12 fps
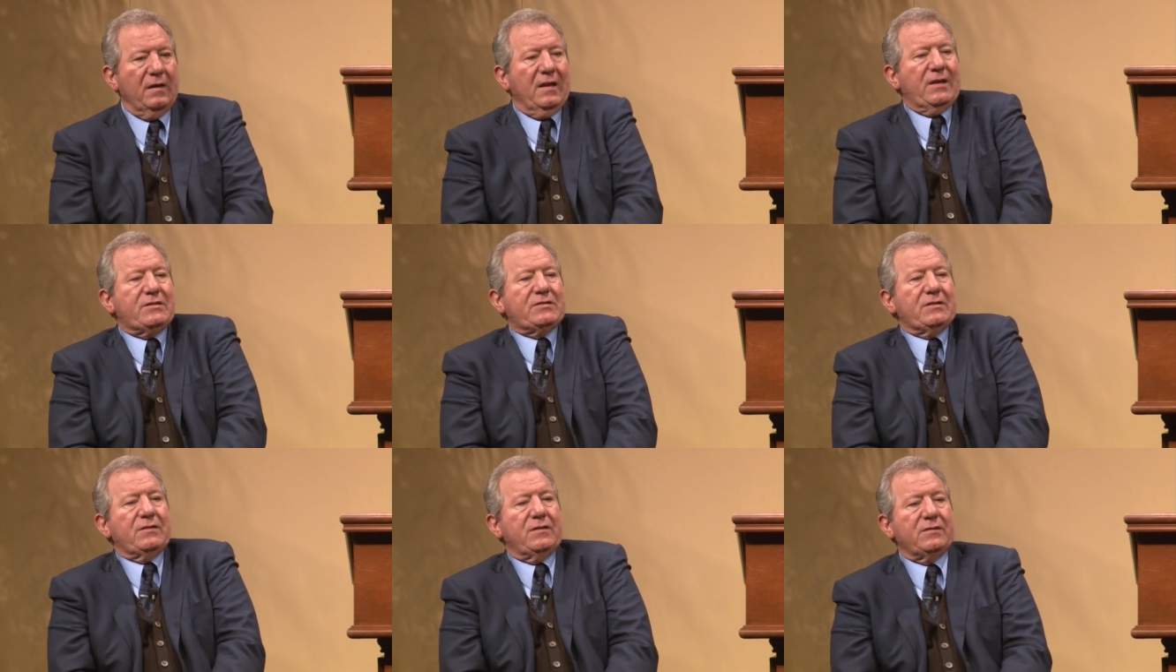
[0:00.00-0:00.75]

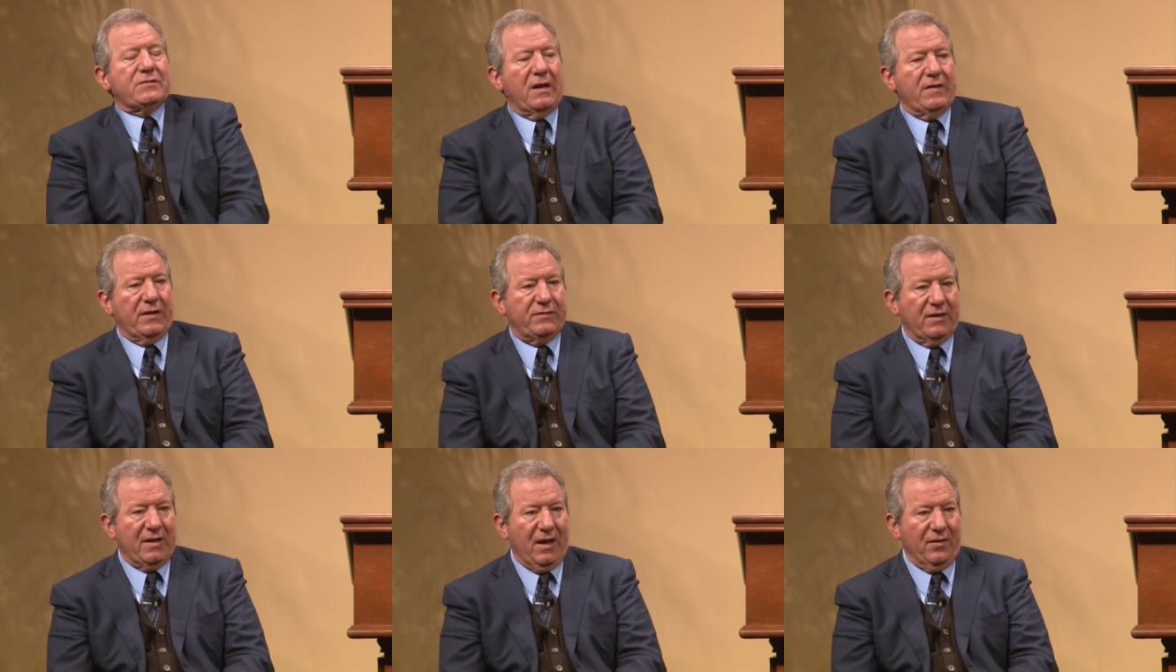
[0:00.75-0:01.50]
Let's say
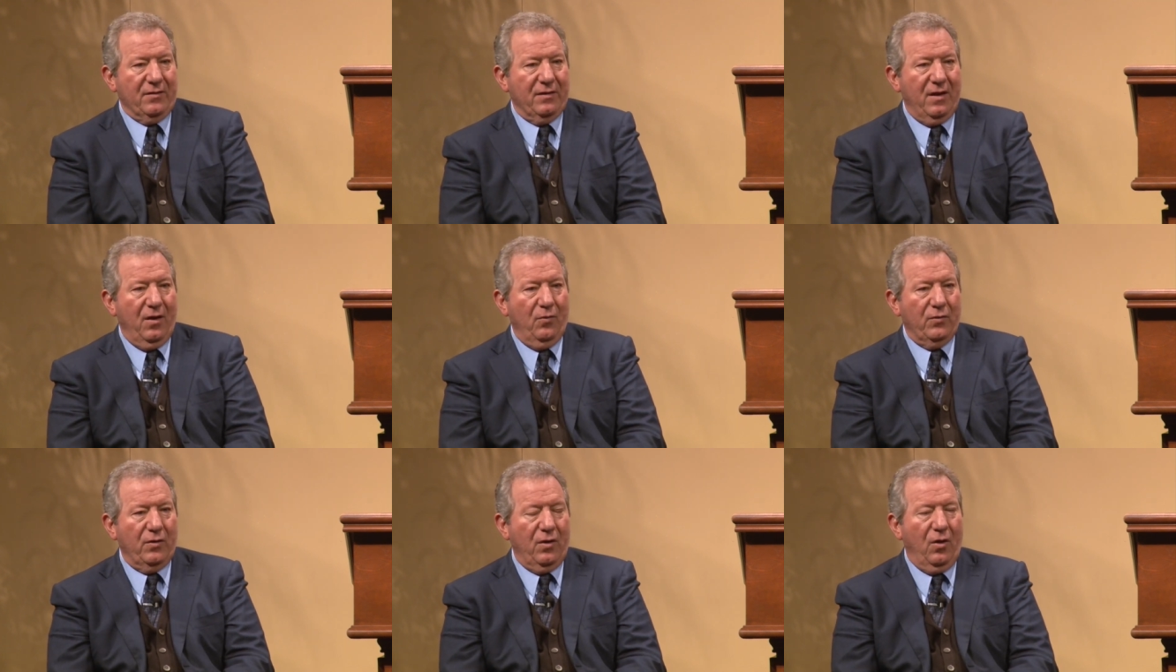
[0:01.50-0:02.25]
that together. I
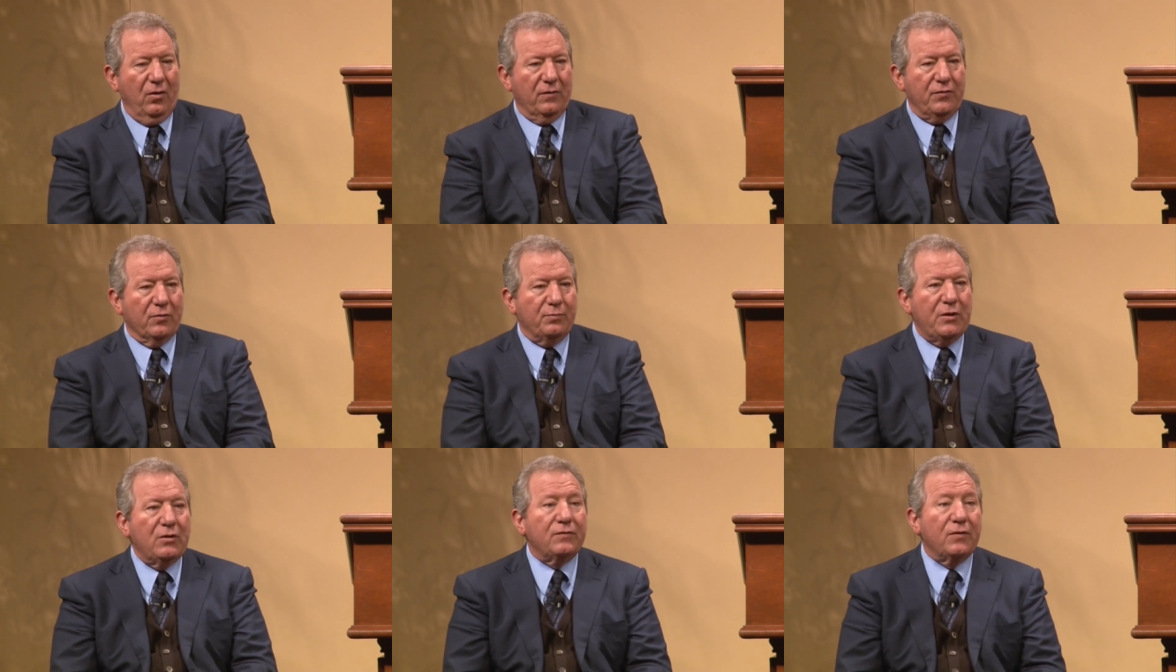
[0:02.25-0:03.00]
want all of your
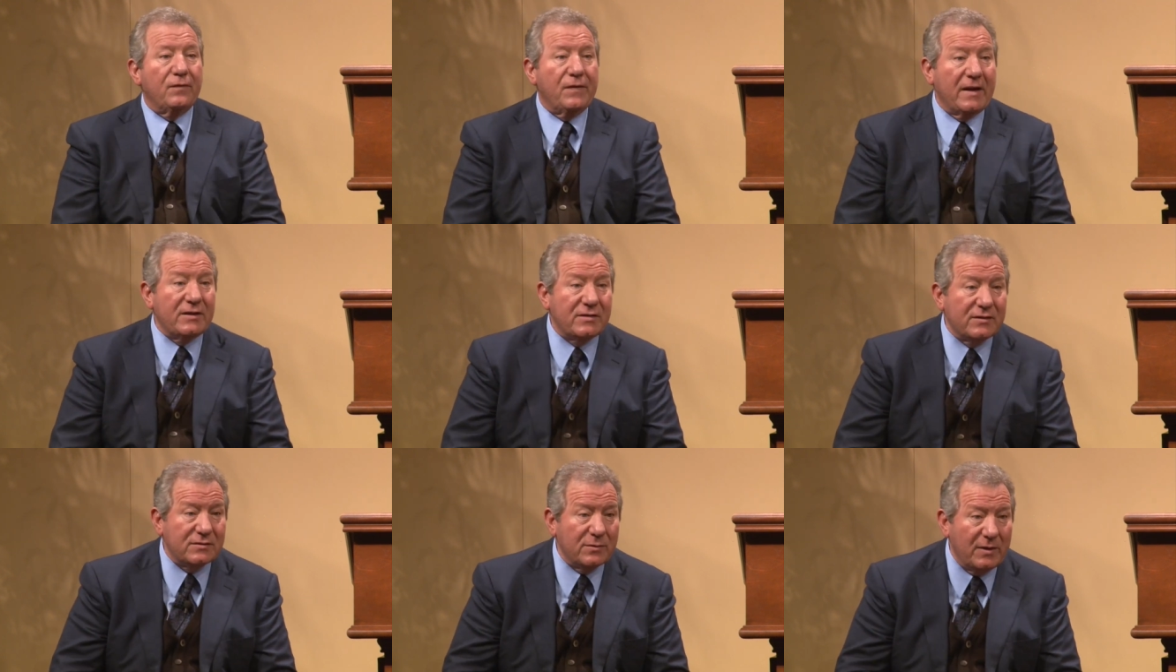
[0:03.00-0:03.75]
beautiful
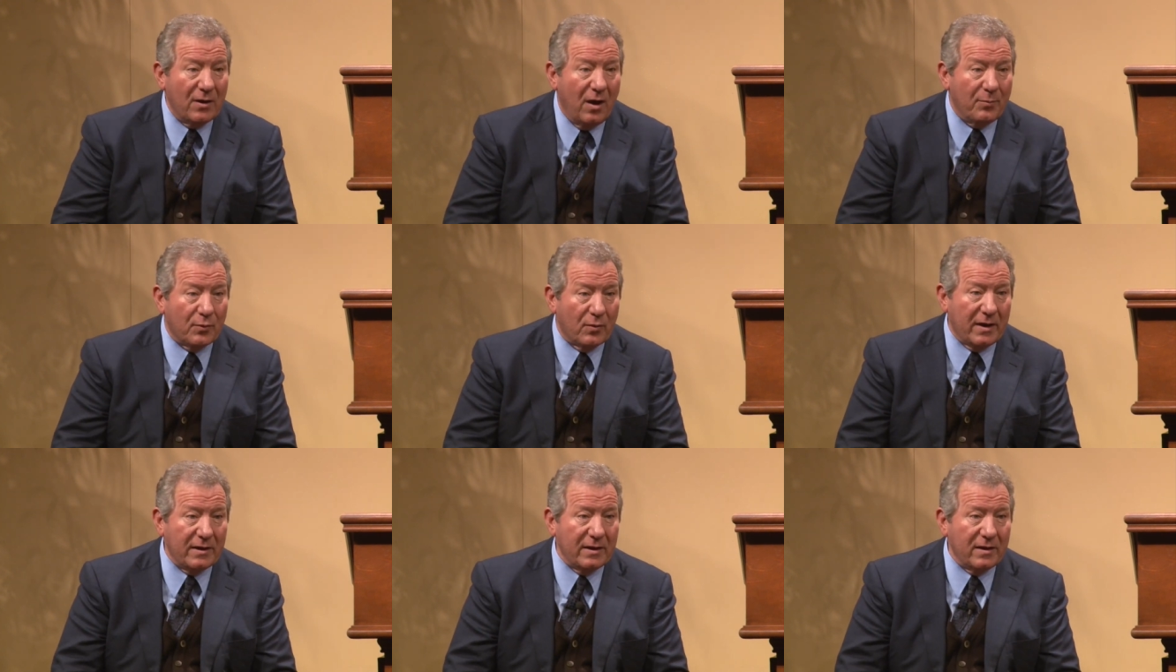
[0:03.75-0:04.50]
faces to be
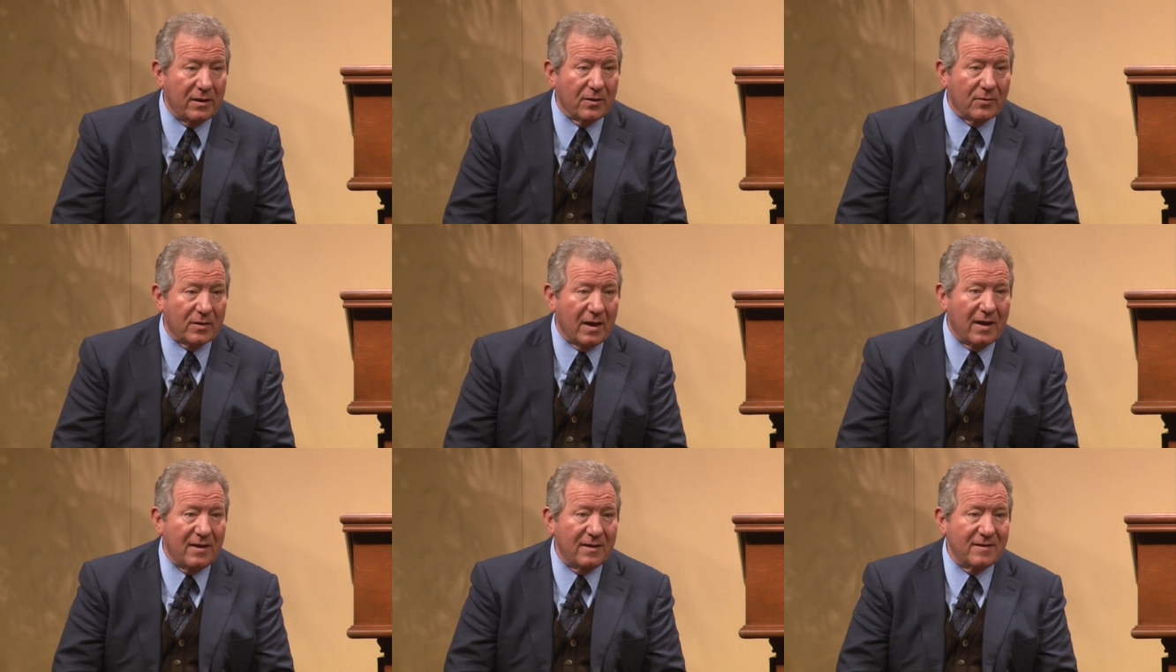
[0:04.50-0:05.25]
operating here,
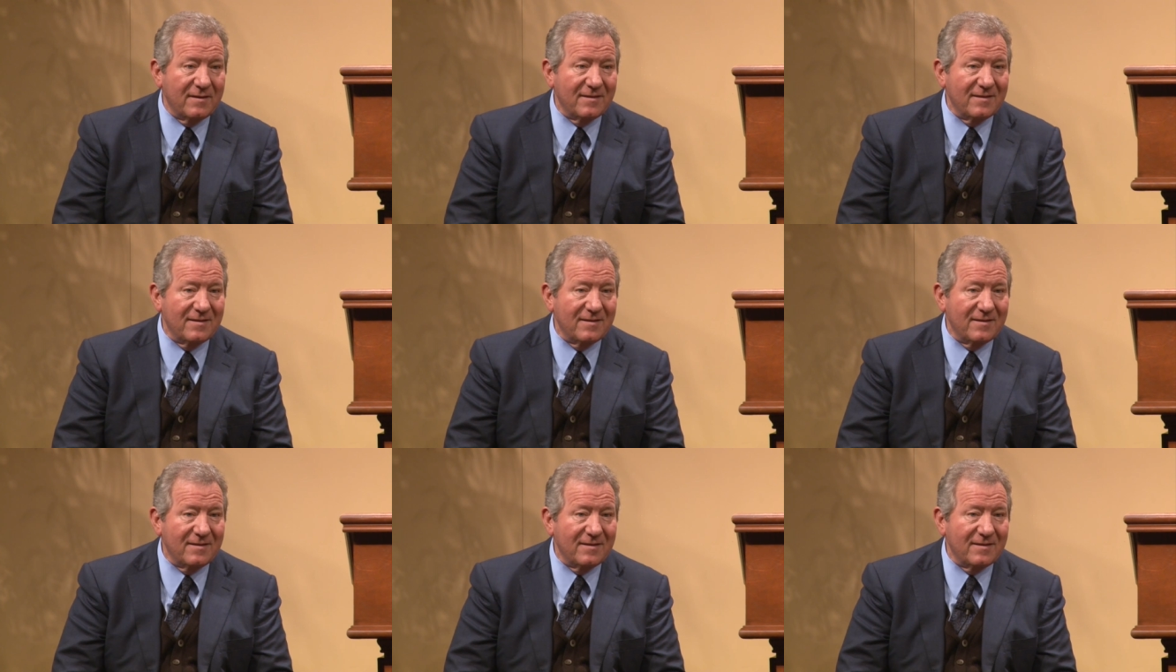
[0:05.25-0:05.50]
okay?